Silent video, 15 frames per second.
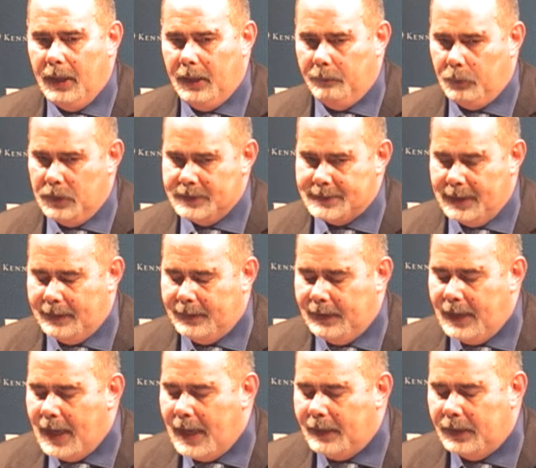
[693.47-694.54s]
it was at
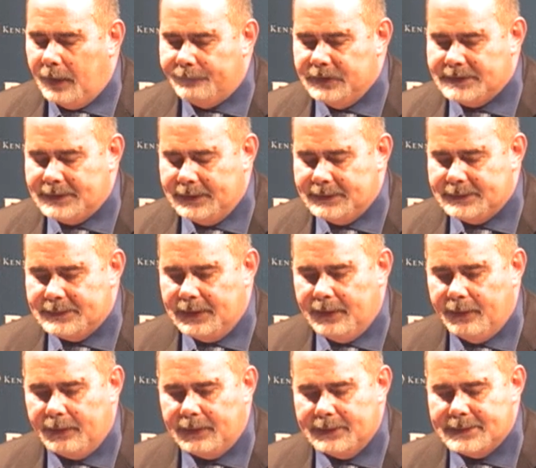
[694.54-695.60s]
the end of the
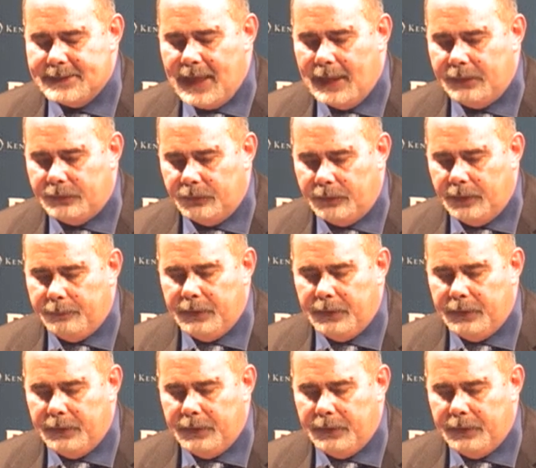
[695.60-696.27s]
sixteenth century,